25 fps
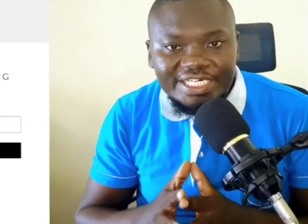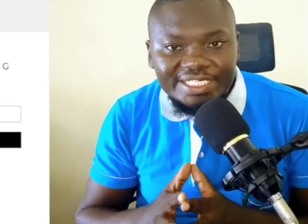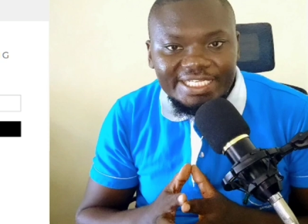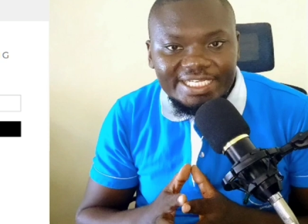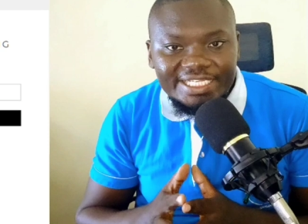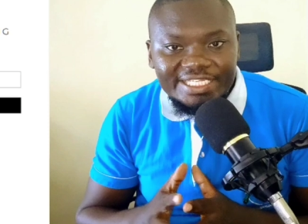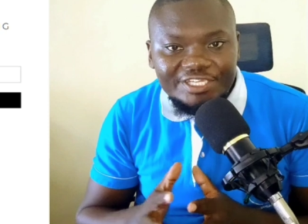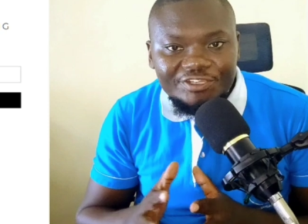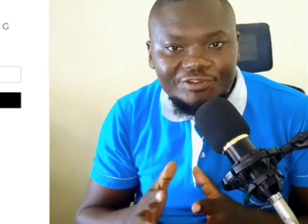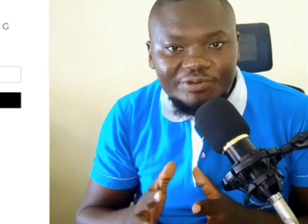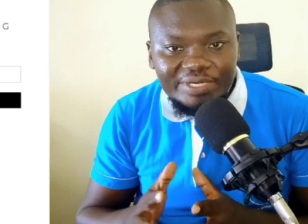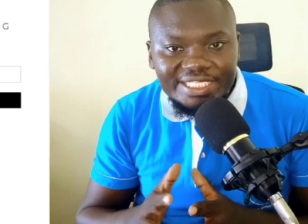in
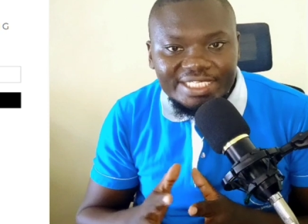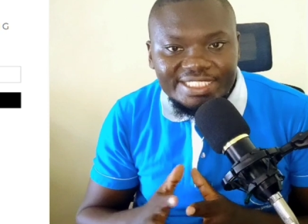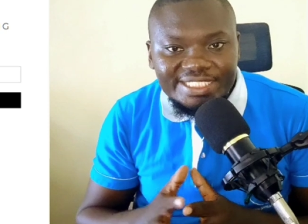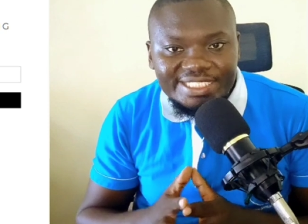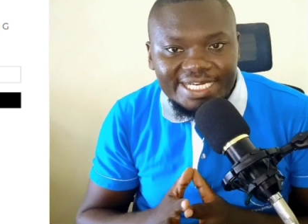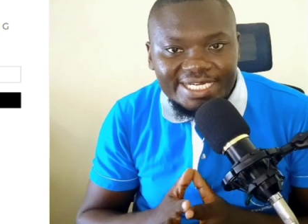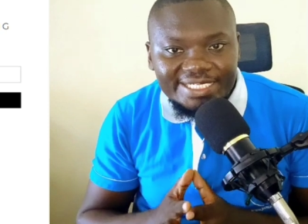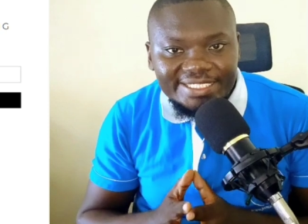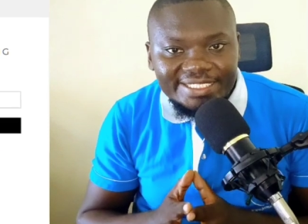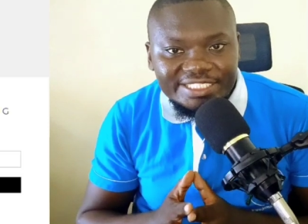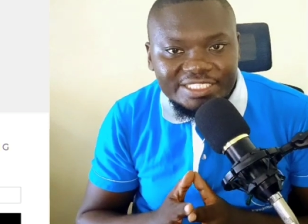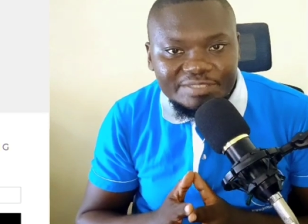Kenya, you can
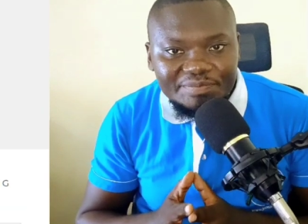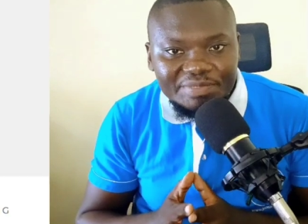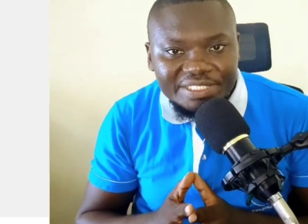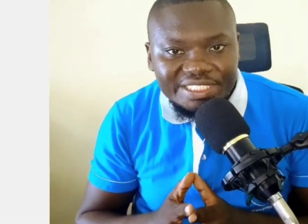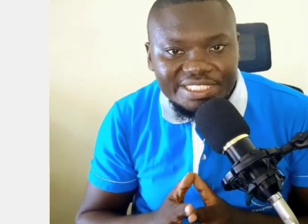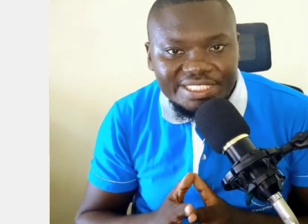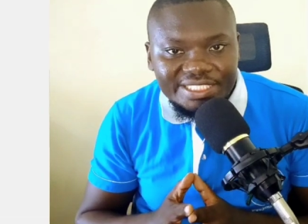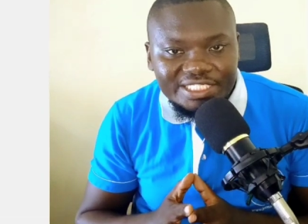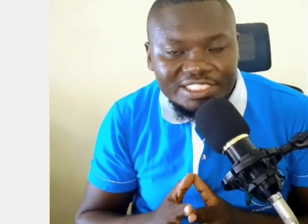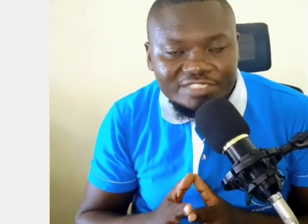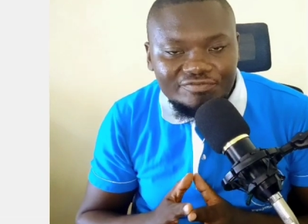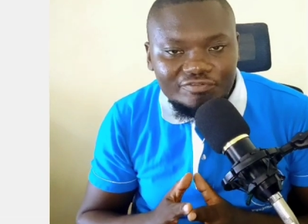start this
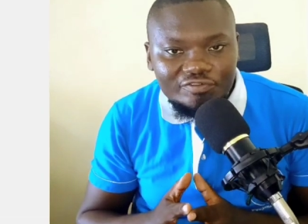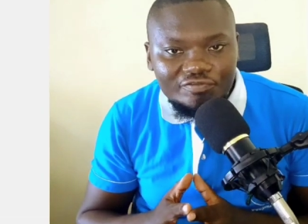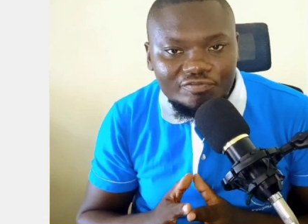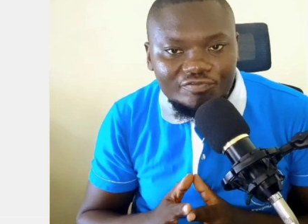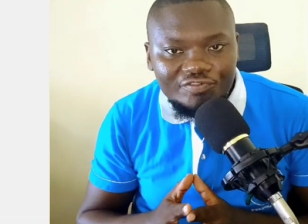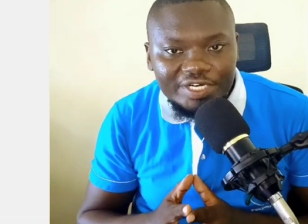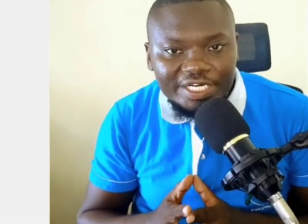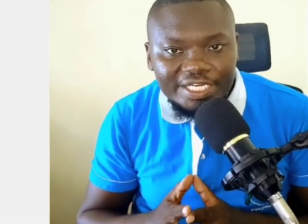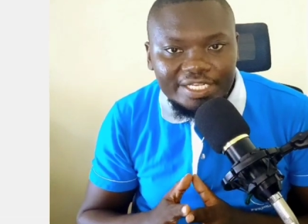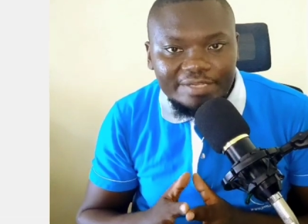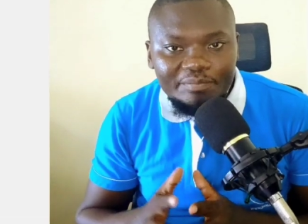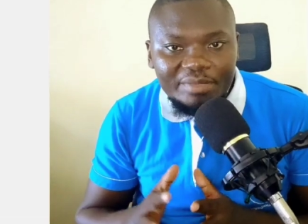business for
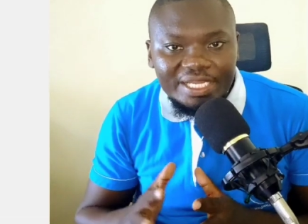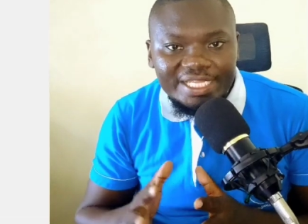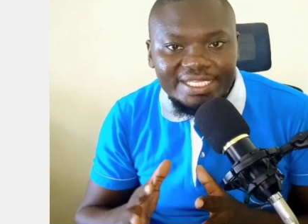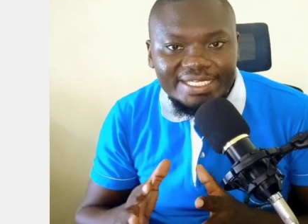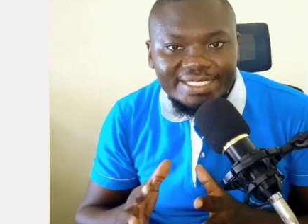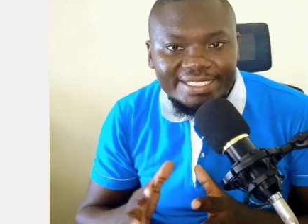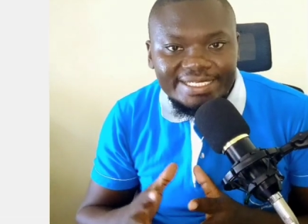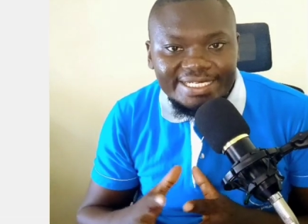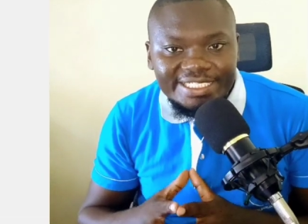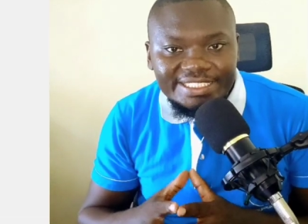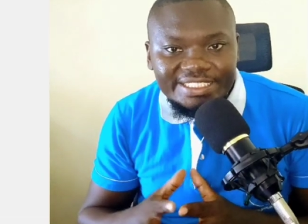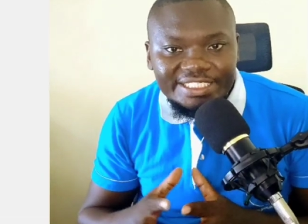free by
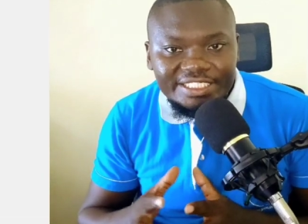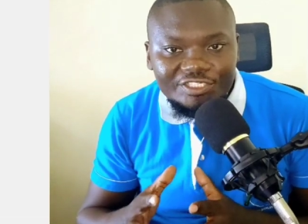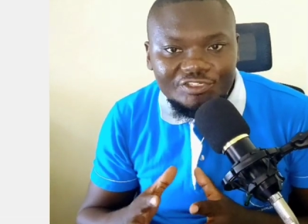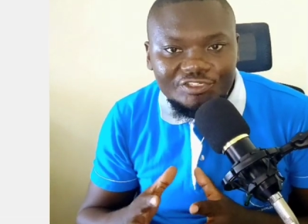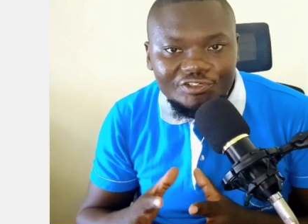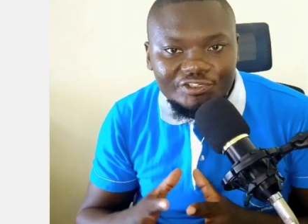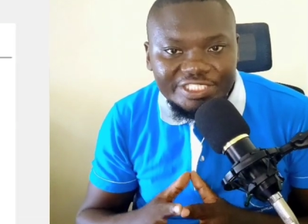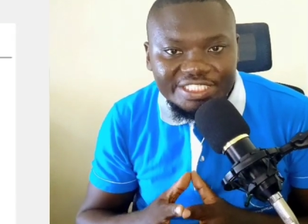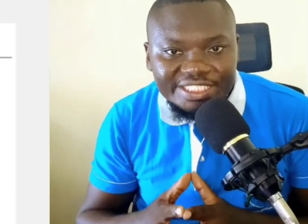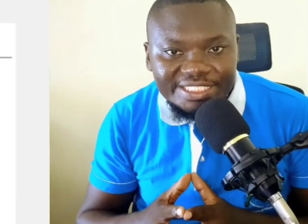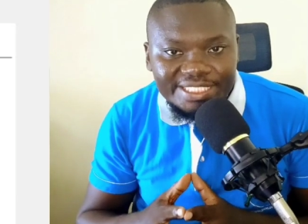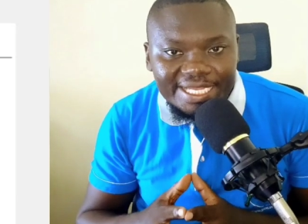creating
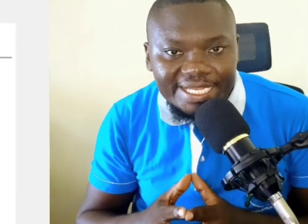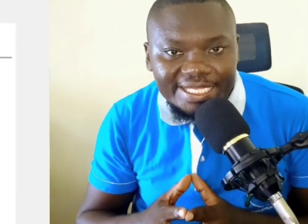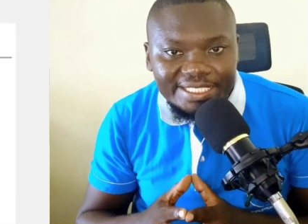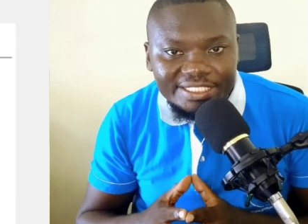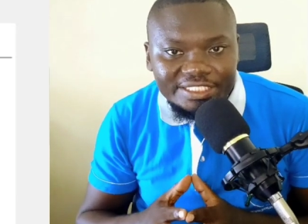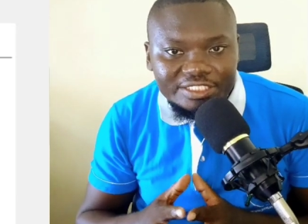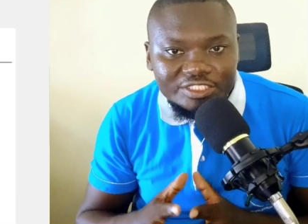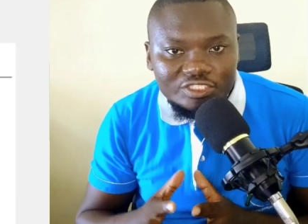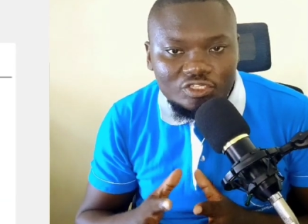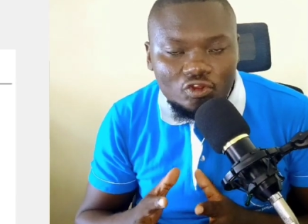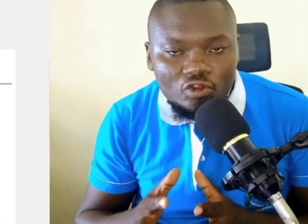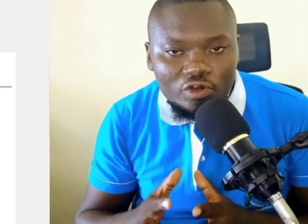your
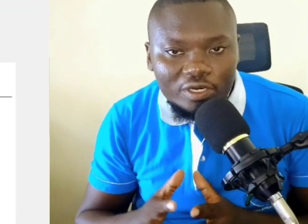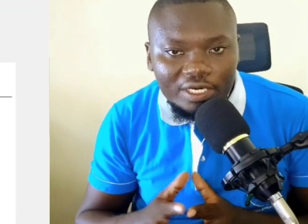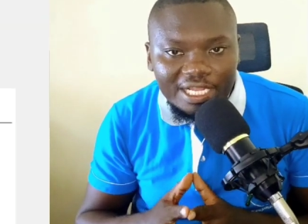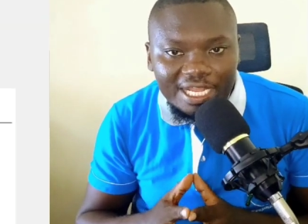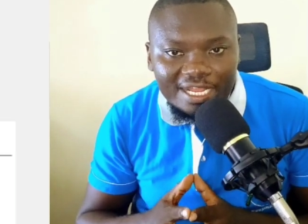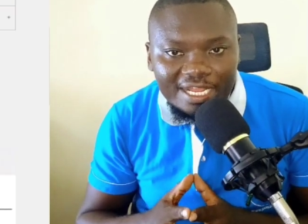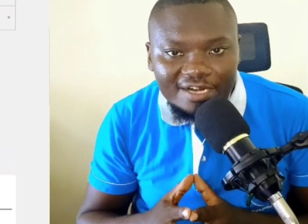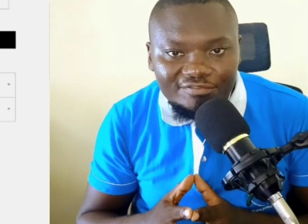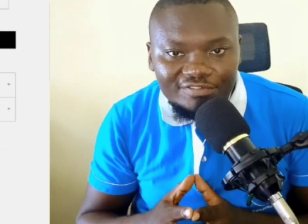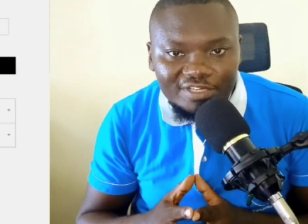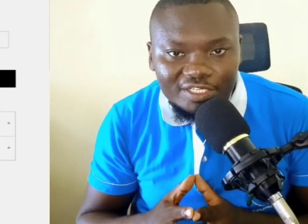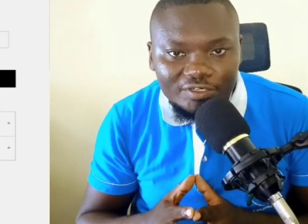designs on
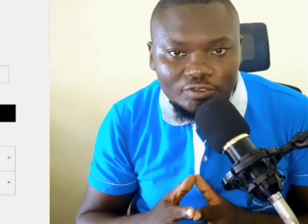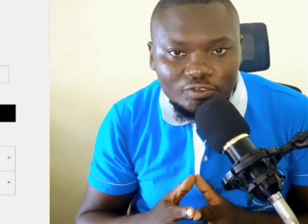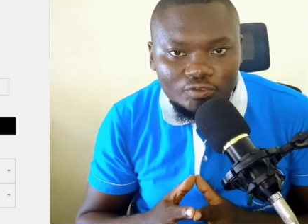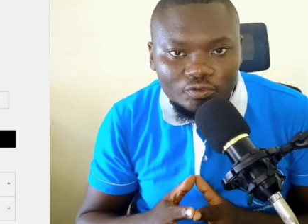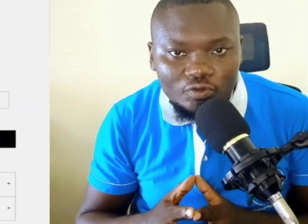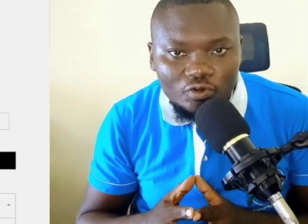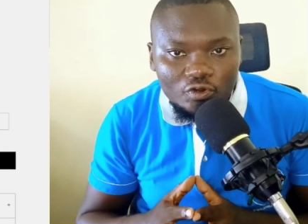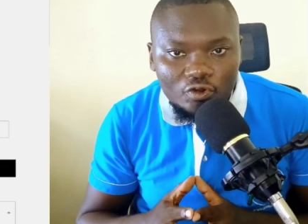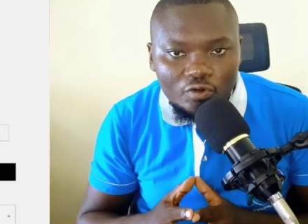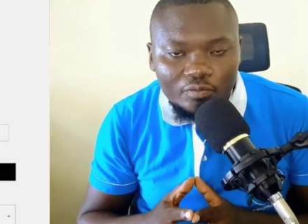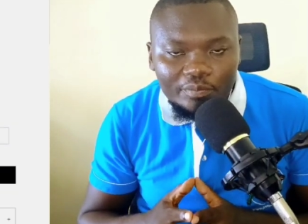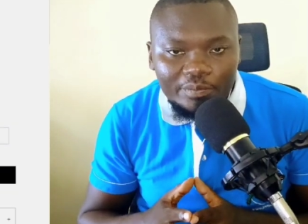
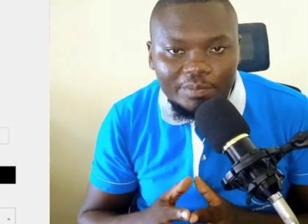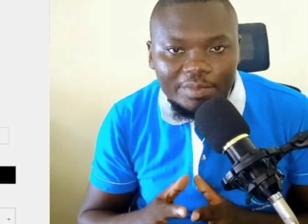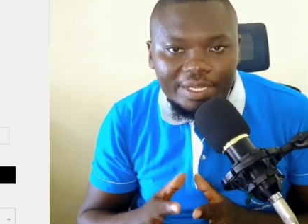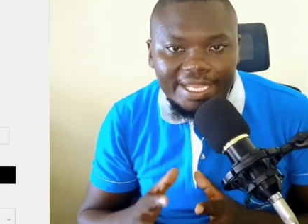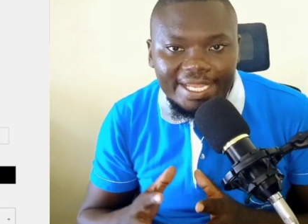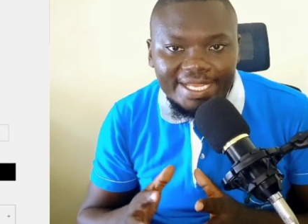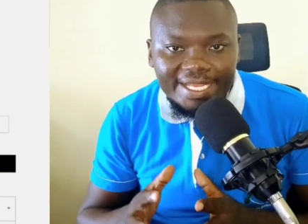canva.com